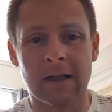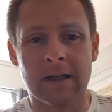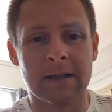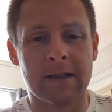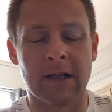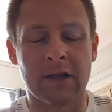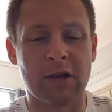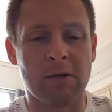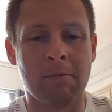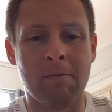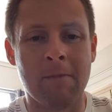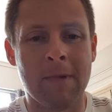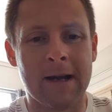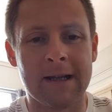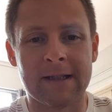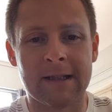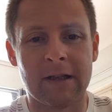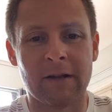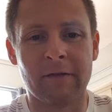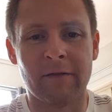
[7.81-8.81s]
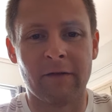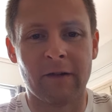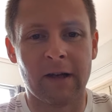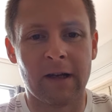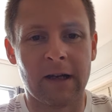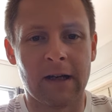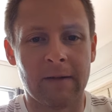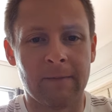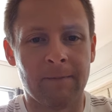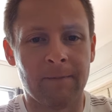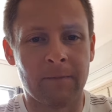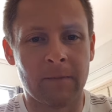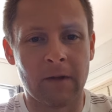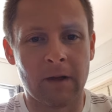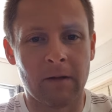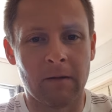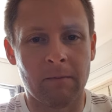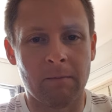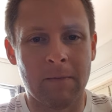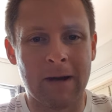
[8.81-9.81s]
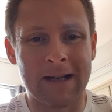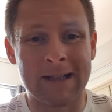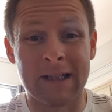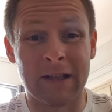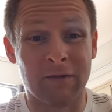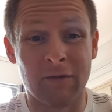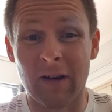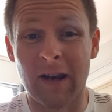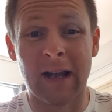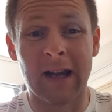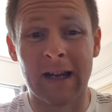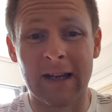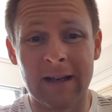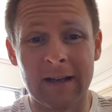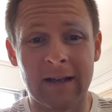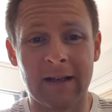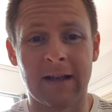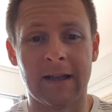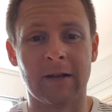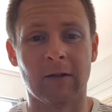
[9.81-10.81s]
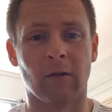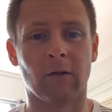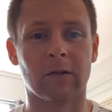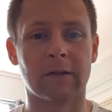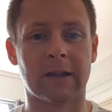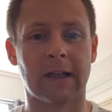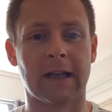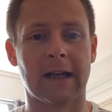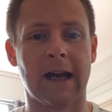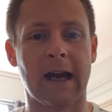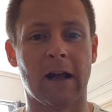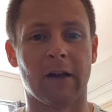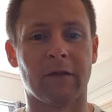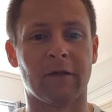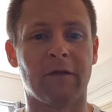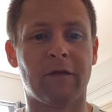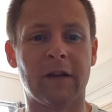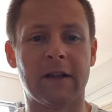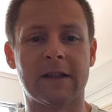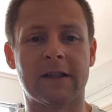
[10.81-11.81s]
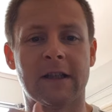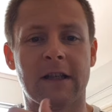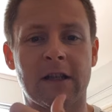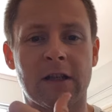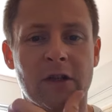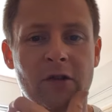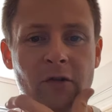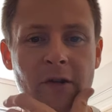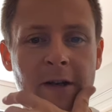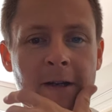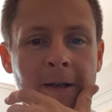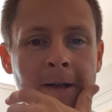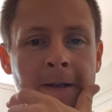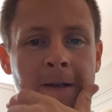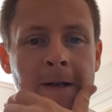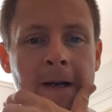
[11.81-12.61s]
Such a massive, um, massive lie in the old uh, health and fitness industry